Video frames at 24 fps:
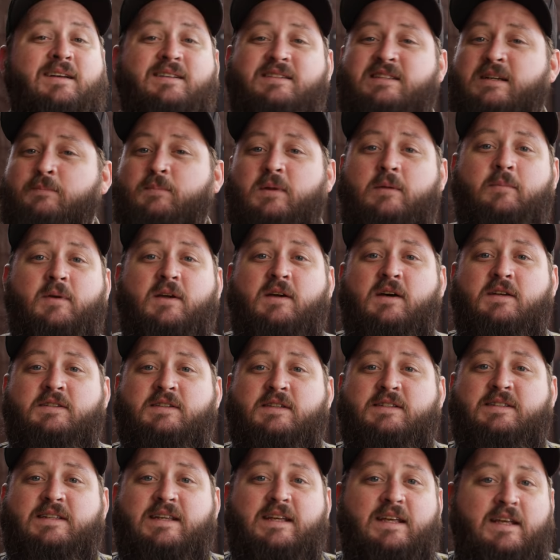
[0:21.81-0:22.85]
simply because
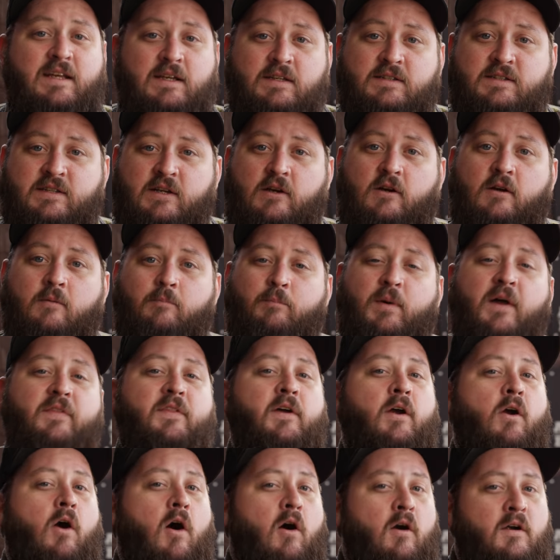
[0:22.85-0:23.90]
it's easier. But
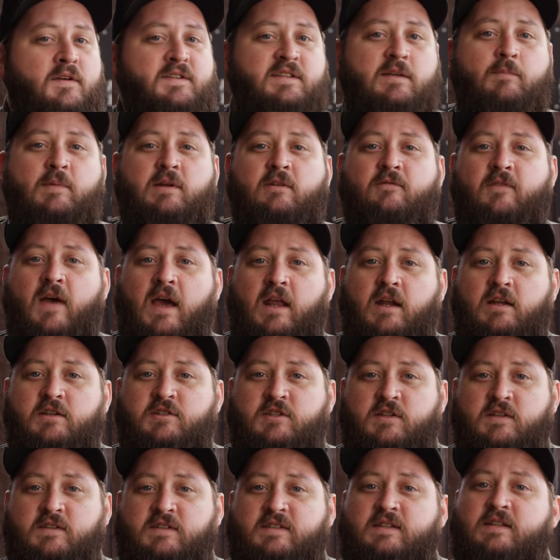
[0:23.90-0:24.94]
there are some
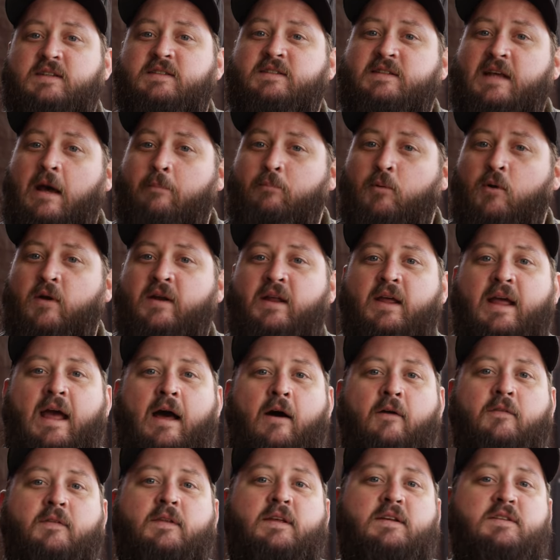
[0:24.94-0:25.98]
advantages to separating
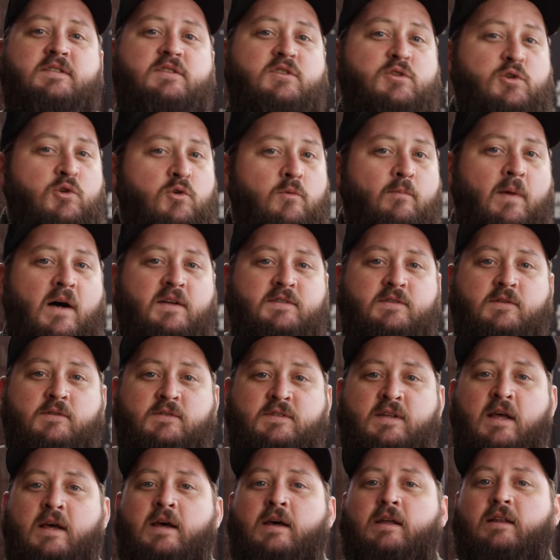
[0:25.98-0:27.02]
out these two
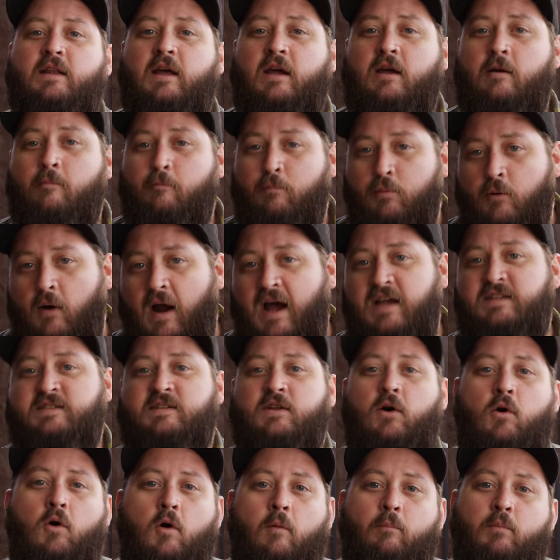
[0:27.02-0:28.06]
muscles that comprise
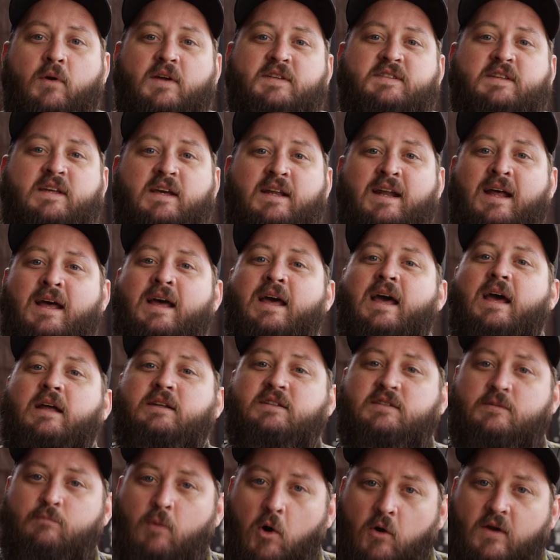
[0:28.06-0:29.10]
the whole brisket
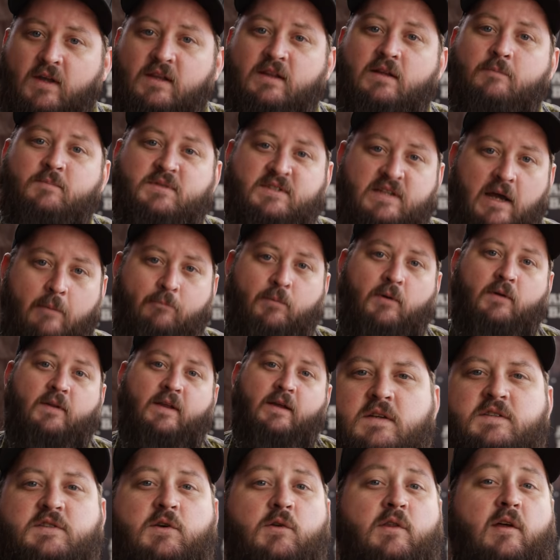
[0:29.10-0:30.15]
and smoking them
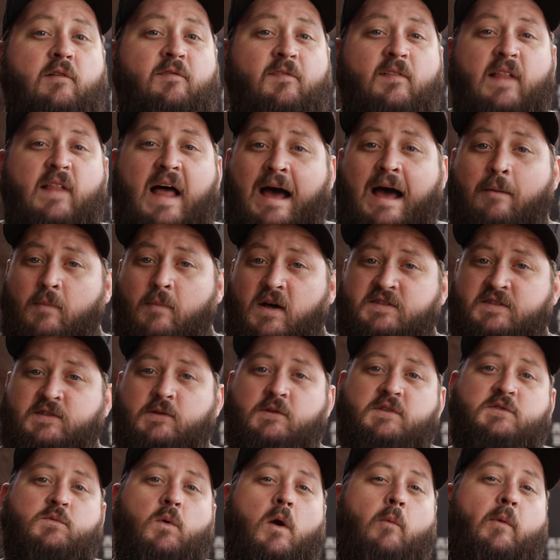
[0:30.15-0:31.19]
separately. So the flat muscle
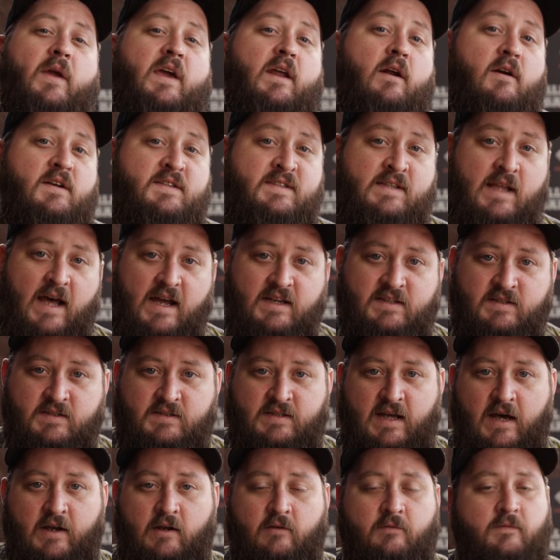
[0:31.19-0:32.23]
is where we get our slices
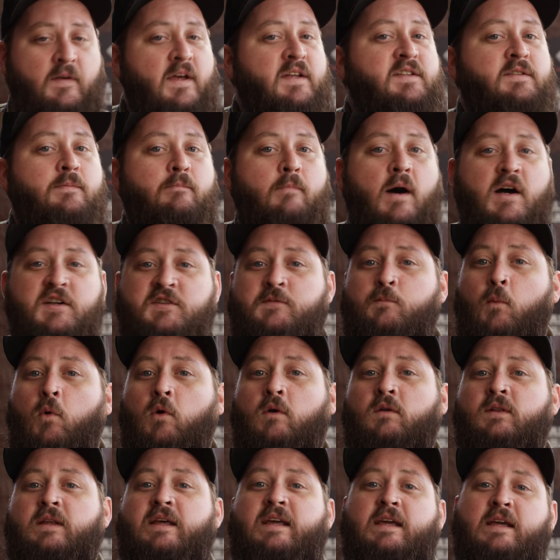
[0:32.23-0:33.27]
out of. It's much
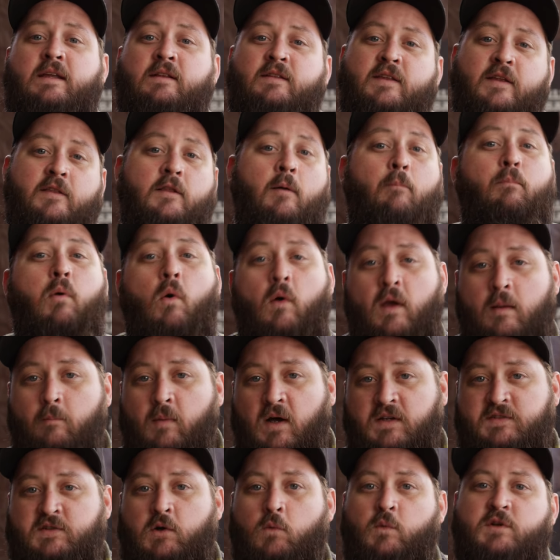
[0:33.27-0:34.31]
more lean than the point
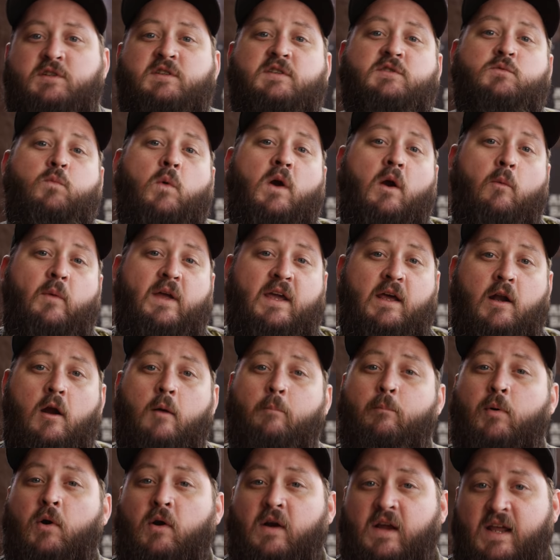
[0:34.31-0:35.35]
muscle, which is where we get our
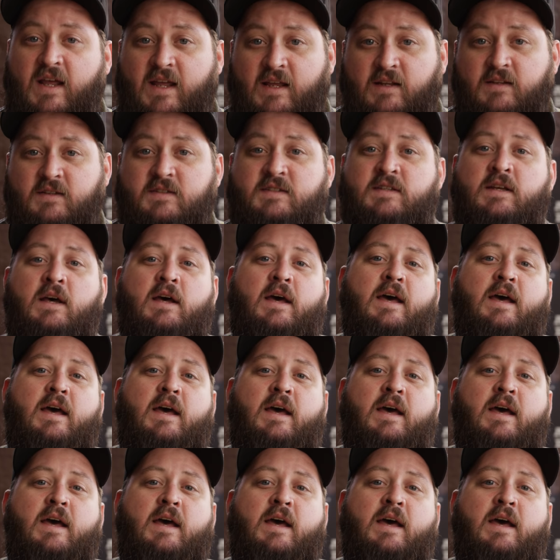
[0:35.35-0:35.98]
burnt ends.